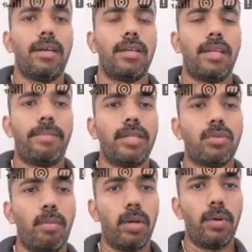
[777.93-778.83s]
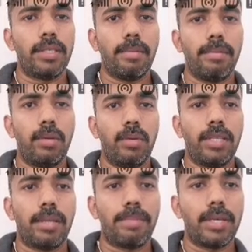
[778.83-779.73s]
That means homologous
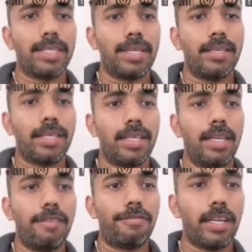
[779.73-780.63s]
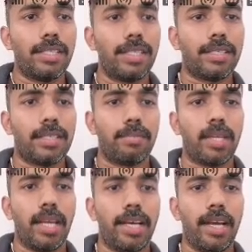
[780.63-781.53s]
subunits are present in different systems.
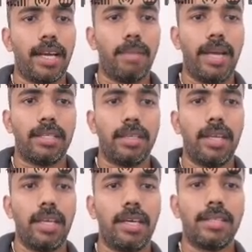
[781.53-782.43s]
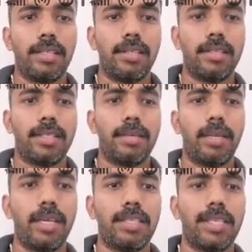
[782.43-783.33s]
Like archaebacteria, you can see the
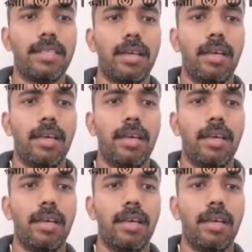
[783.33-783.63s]
similar set.